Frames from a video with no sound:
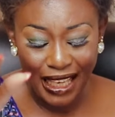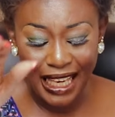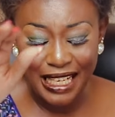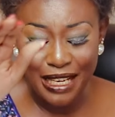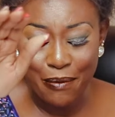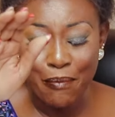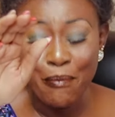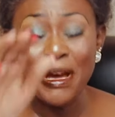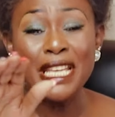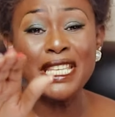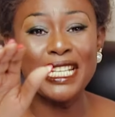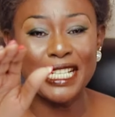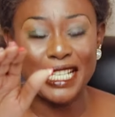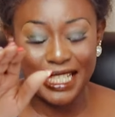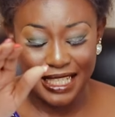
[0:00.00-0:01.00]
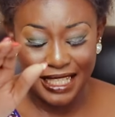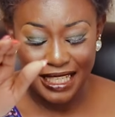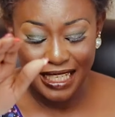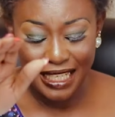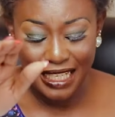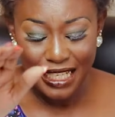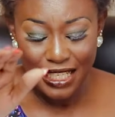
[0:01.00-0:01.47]
And immediately
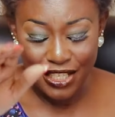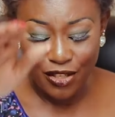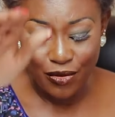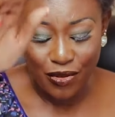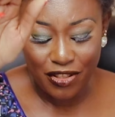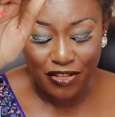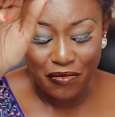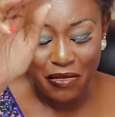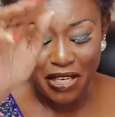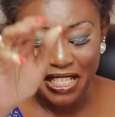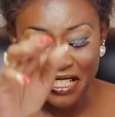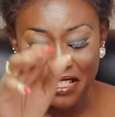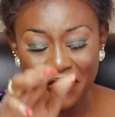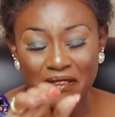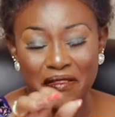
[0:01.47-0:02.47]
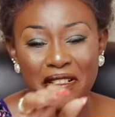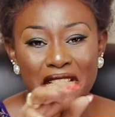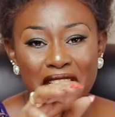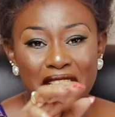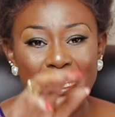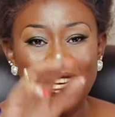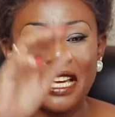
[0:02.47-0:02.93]
she was made
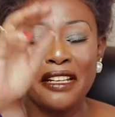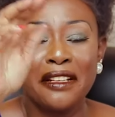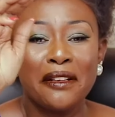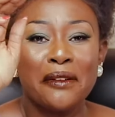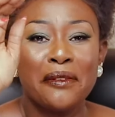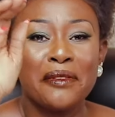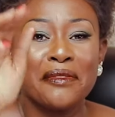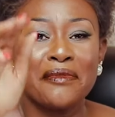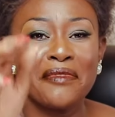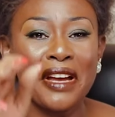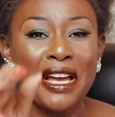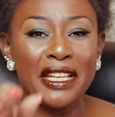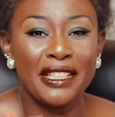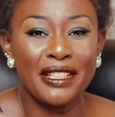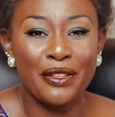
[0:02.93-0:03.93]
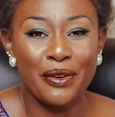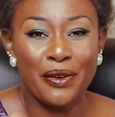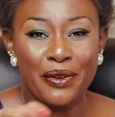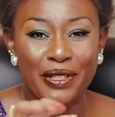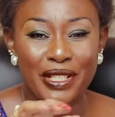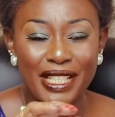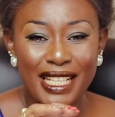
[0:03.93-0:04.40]
straight and glorified
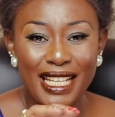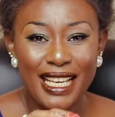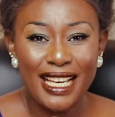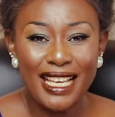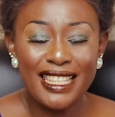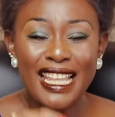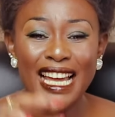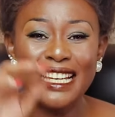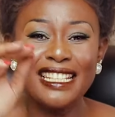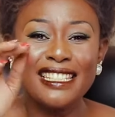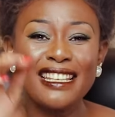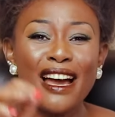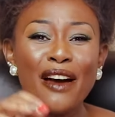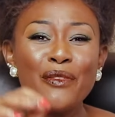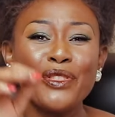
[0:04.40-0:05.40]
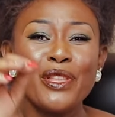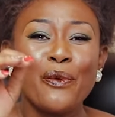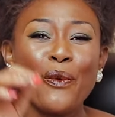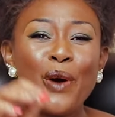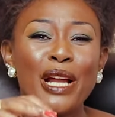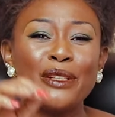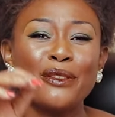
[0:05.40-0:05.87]
God. That is how
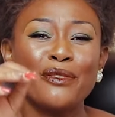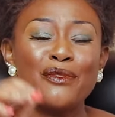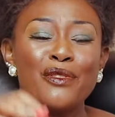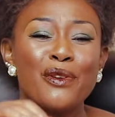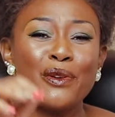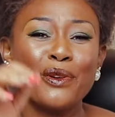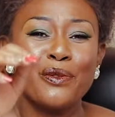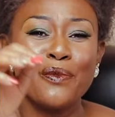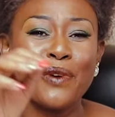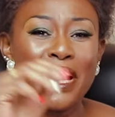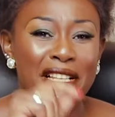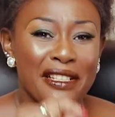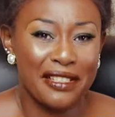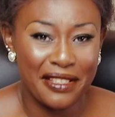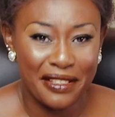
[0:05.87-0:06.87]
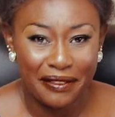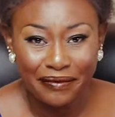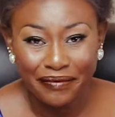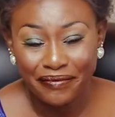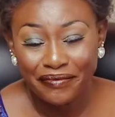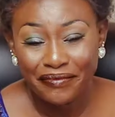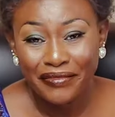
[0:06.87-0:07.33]
the word of God works.
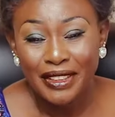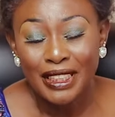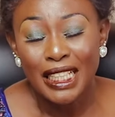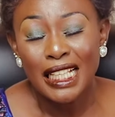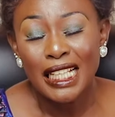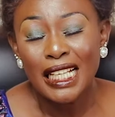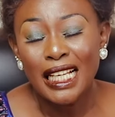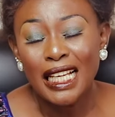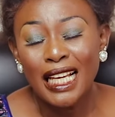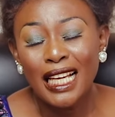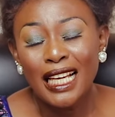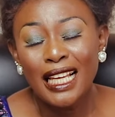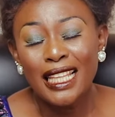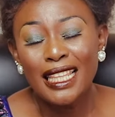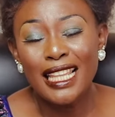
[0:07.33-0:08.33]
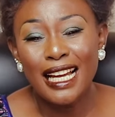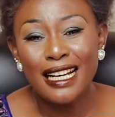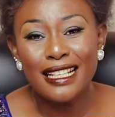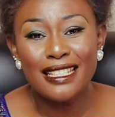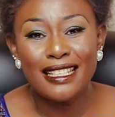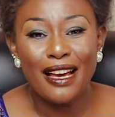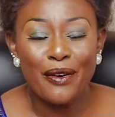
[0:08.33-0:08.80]

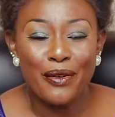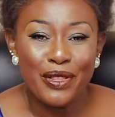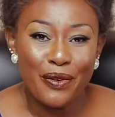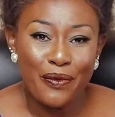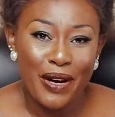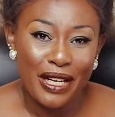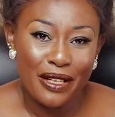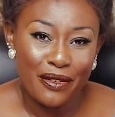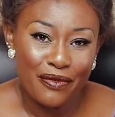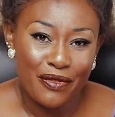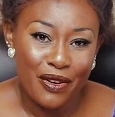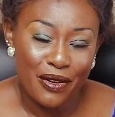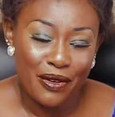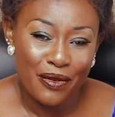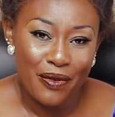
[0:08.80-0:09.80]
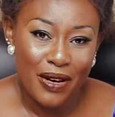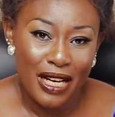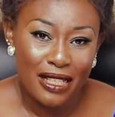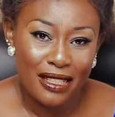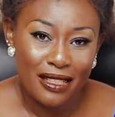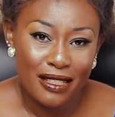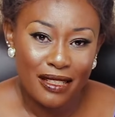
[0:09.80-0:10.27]
That is how the word of God
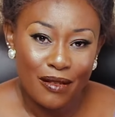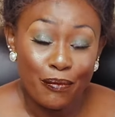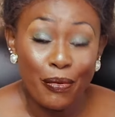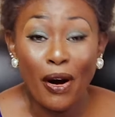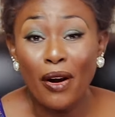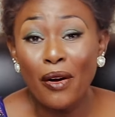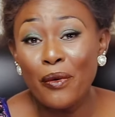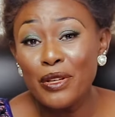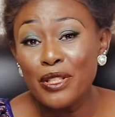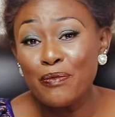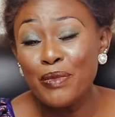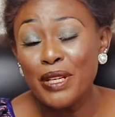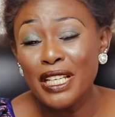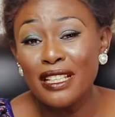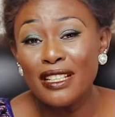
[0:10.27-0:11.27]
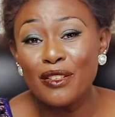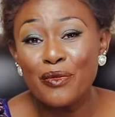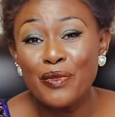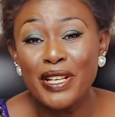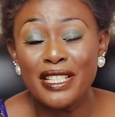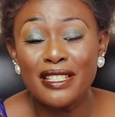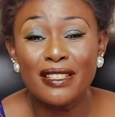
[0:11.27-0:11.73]
works. Paul was speaking
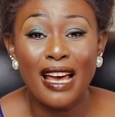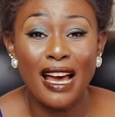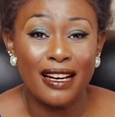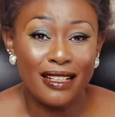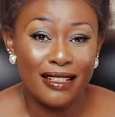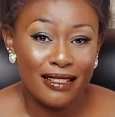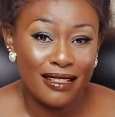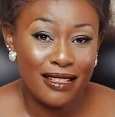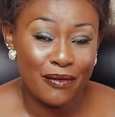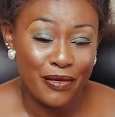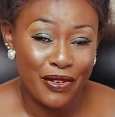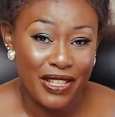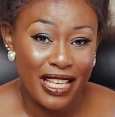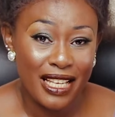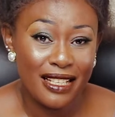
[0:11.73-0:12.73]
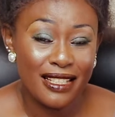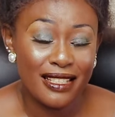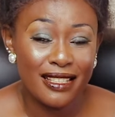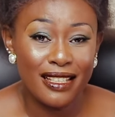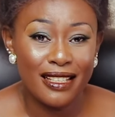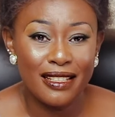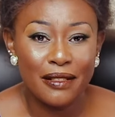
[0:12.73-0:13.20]
to his son, Timothy, and he
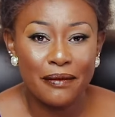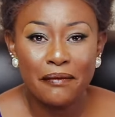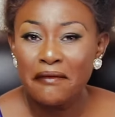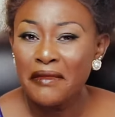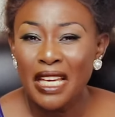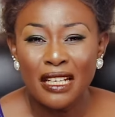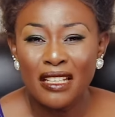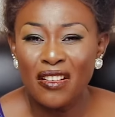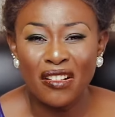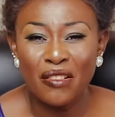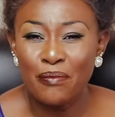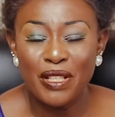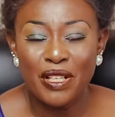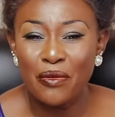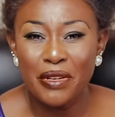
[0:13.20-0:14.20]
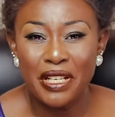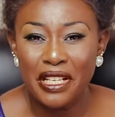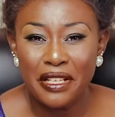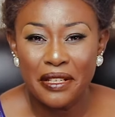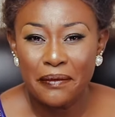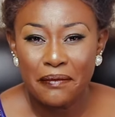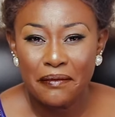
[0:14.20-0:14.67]
said, don't be
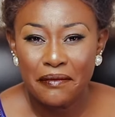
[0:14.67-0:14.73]
quick